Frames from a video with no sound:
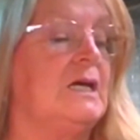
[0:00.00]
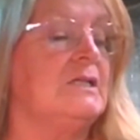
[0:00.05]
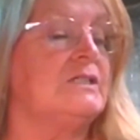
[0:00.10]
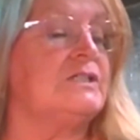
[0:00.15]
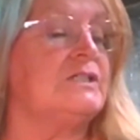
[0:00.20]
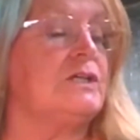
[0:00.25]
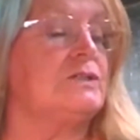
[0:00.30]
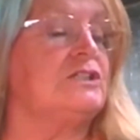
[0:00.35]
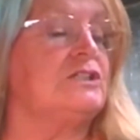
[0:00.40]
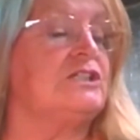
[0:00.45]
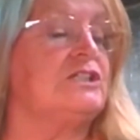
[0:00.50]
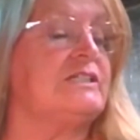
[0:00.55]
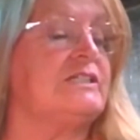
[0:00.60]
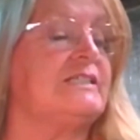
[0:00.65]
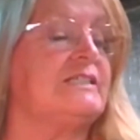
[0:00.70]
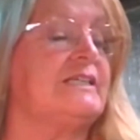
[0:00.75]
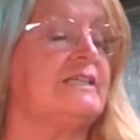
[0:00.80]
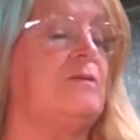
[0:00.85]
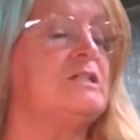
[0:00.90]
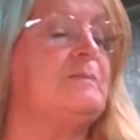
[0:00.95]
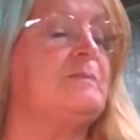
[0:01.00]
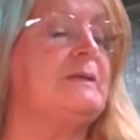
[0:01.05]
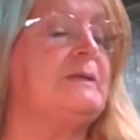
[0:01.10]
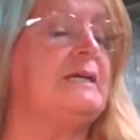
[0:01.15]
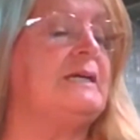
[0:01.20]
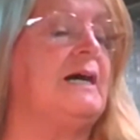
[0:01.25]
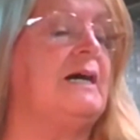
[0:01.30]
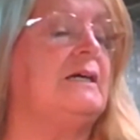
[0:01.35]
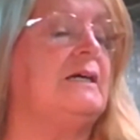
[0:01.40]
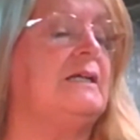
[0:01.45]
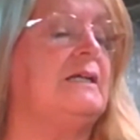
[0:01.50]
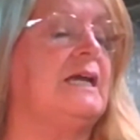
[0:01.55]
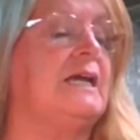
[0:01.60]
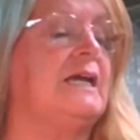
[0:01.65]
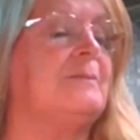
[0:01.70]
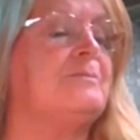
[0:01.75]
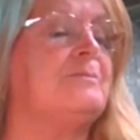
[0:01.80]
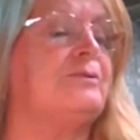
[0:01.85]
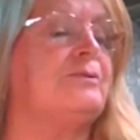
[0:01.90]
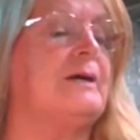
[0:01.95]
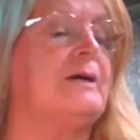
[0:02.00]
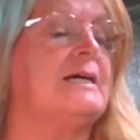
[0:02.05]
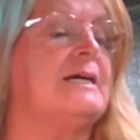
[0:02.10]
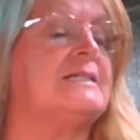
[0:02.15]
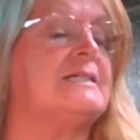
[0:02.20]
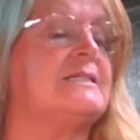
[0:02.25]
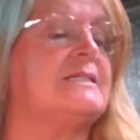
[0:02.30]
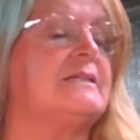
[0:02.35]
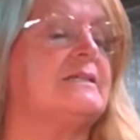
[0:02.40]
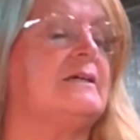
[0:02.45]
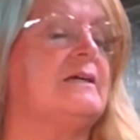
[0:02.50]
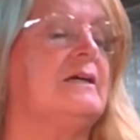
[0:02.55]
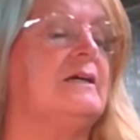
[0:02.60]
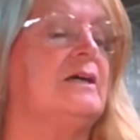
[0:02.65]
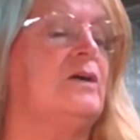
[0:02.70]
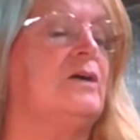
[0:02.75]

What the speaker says: So she said I was beyond impressed